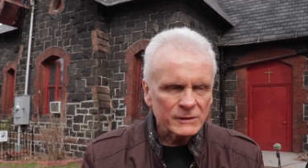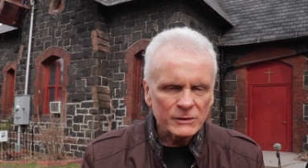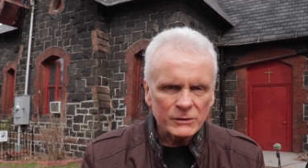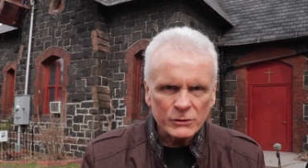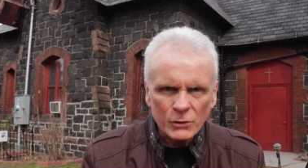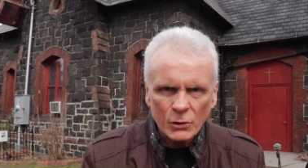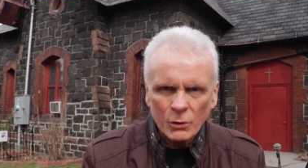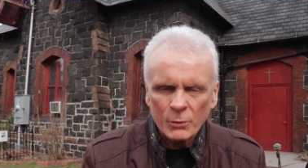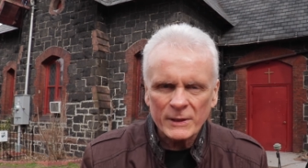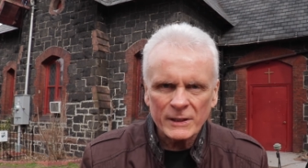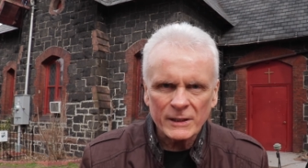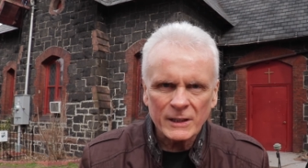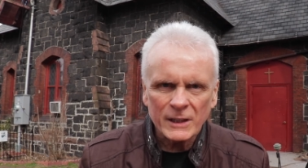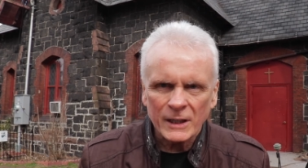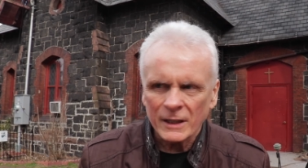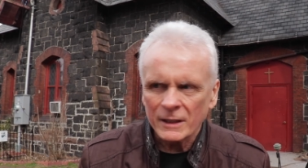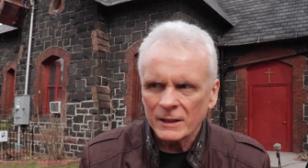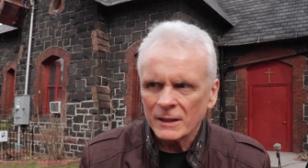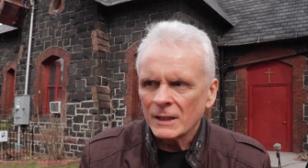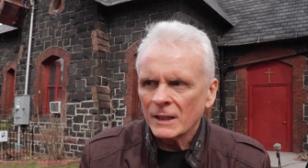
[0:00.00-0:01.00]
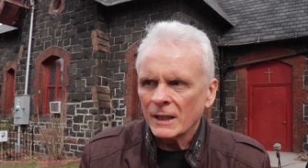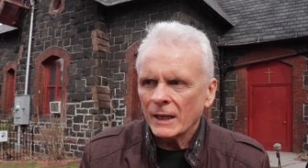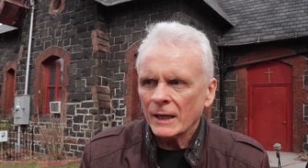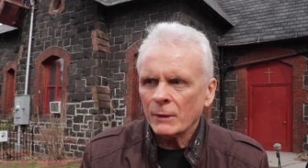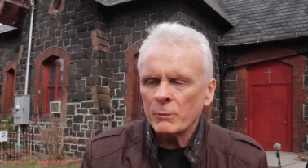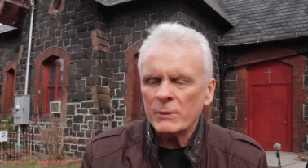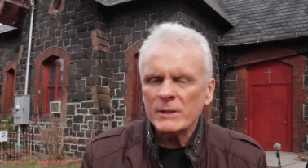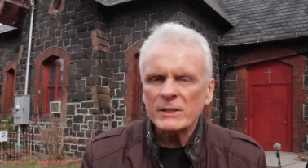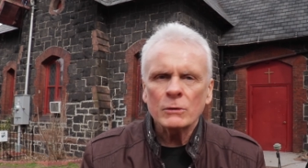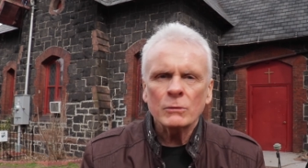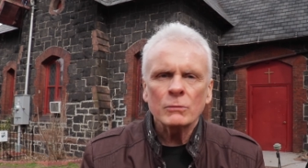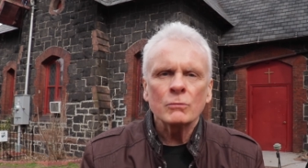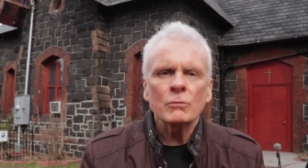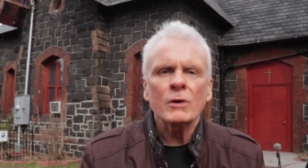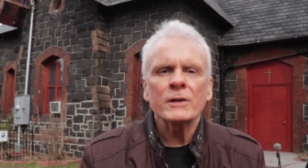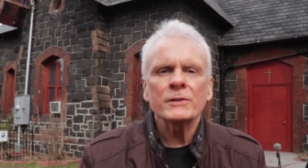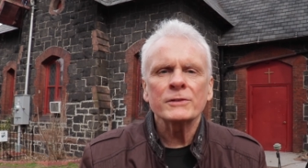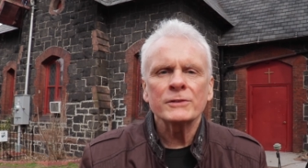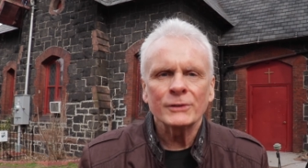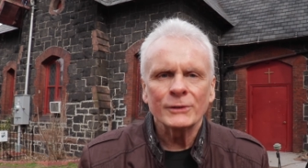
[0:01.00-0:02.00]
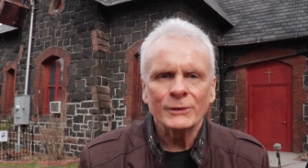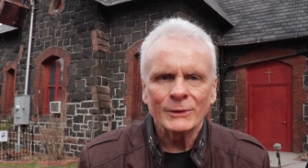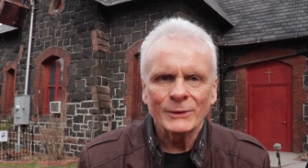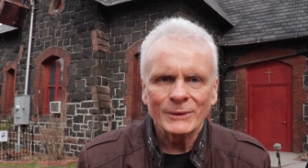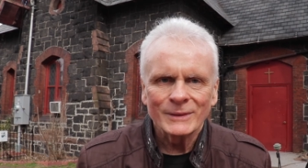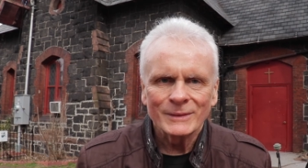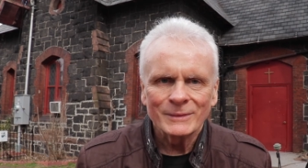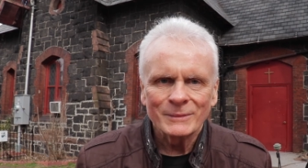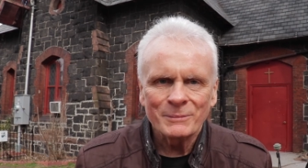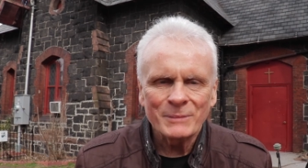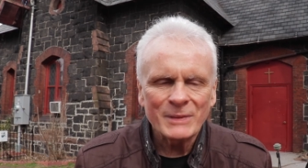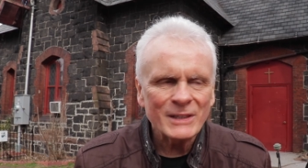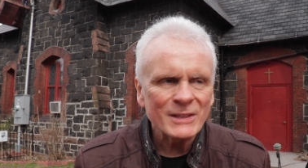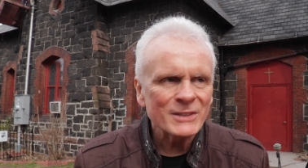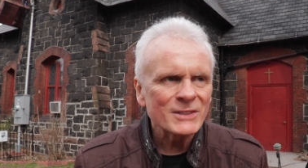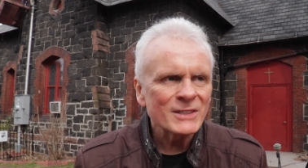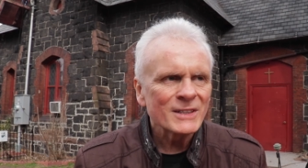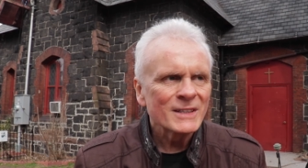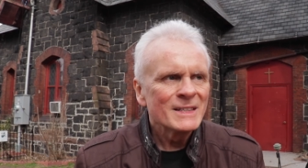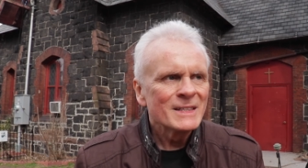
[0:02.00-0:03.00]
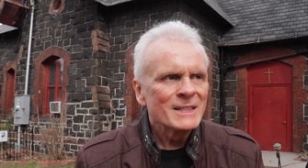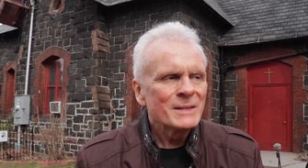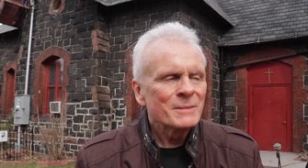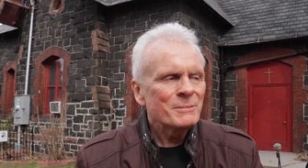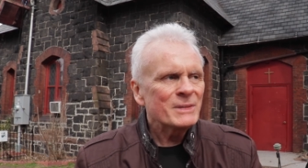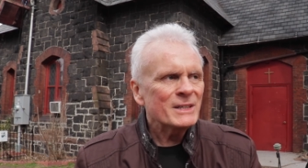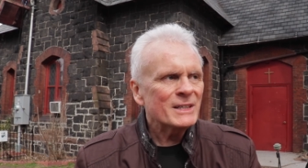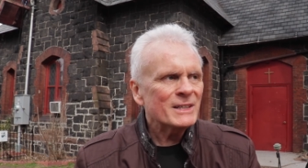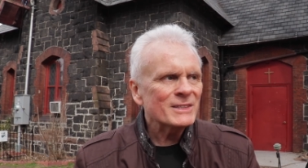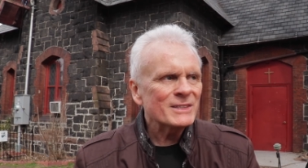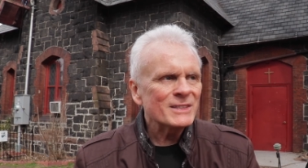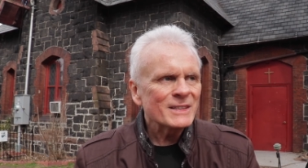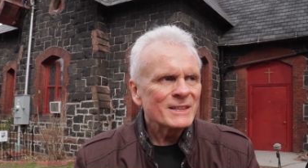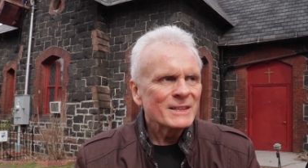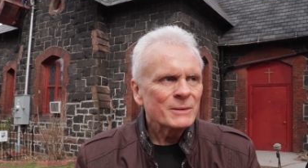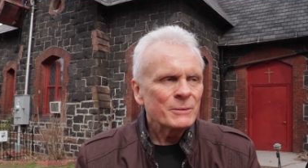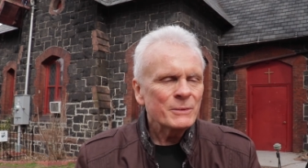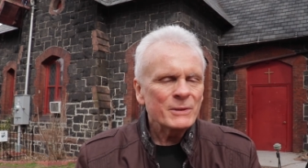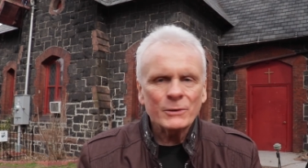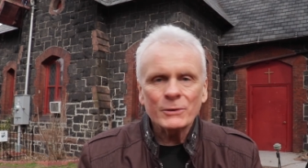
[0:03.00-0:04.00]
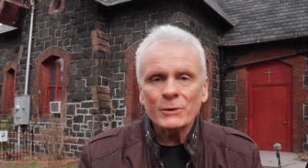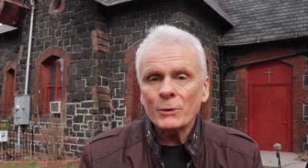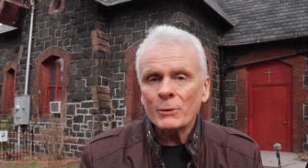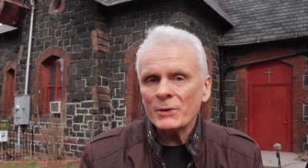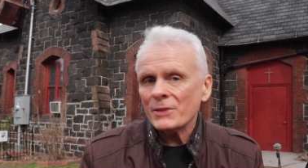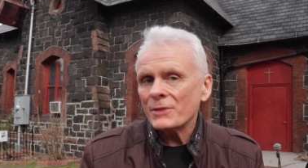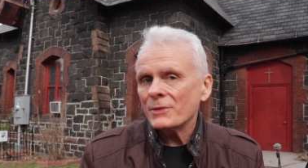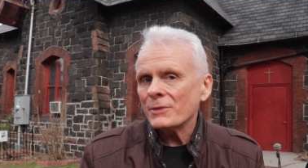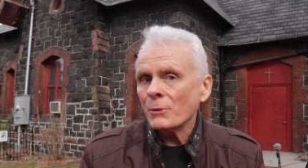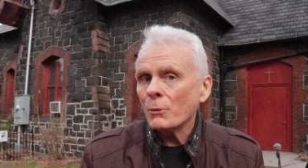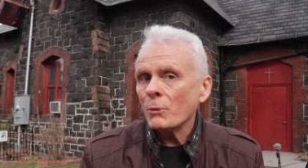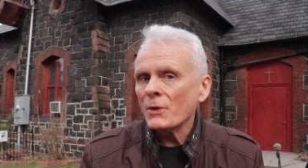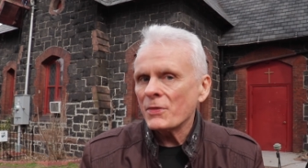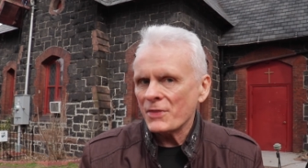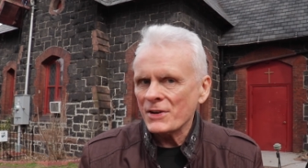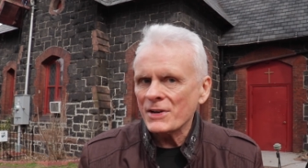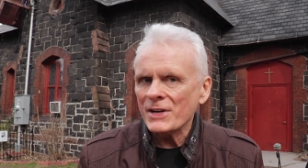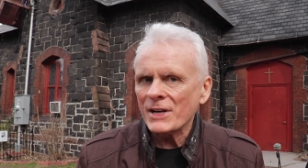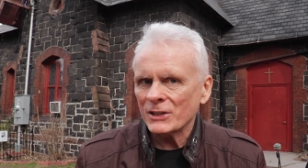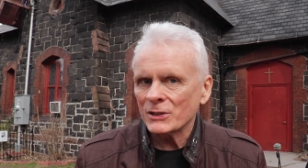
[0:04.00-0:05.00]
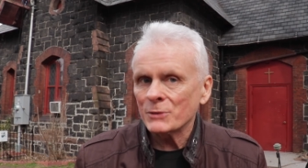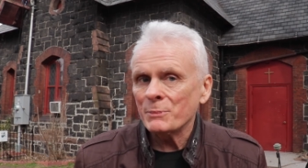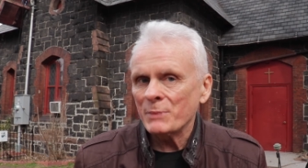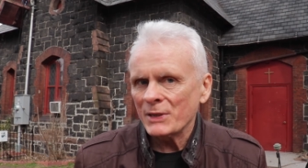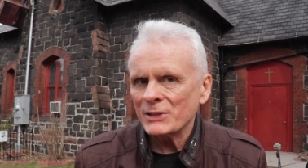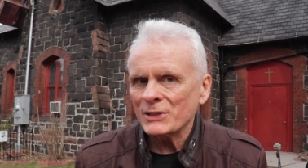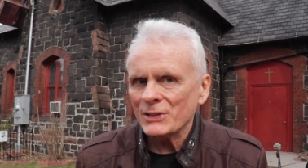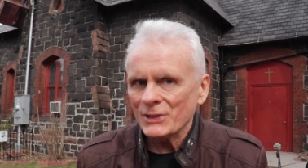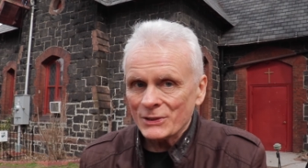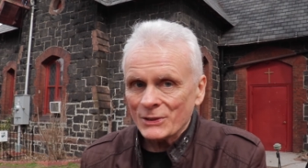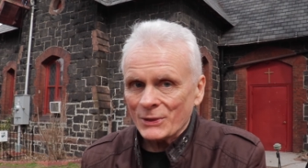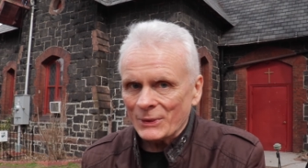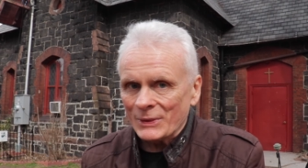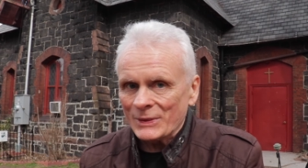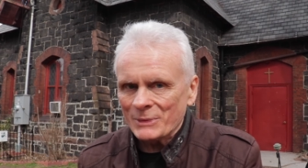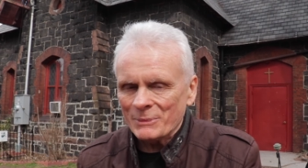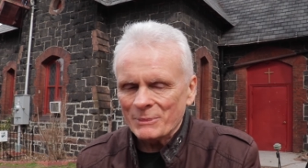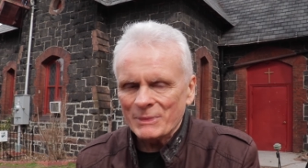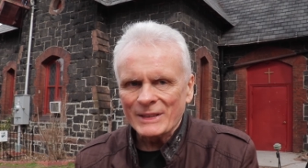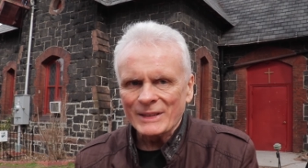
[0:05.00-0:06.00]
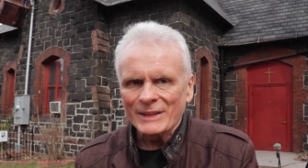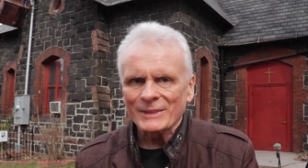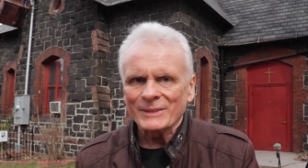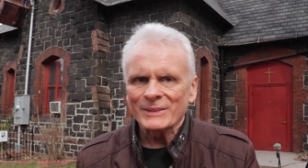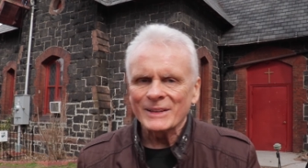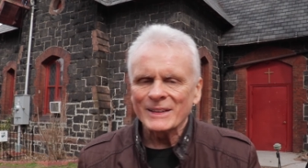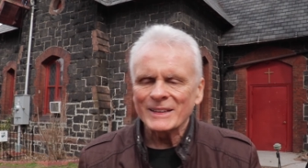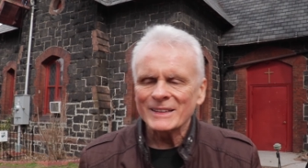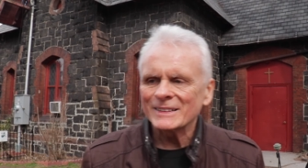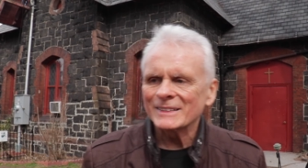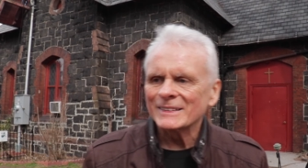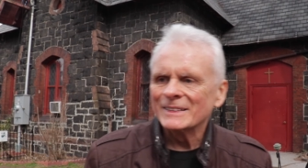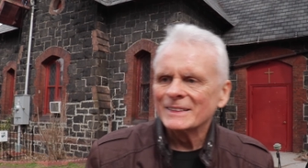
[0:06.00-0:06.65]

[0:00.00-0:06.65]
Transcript: Nobody can, and we don't want to, because, because we don't know what, what the next pitch is going to be, right?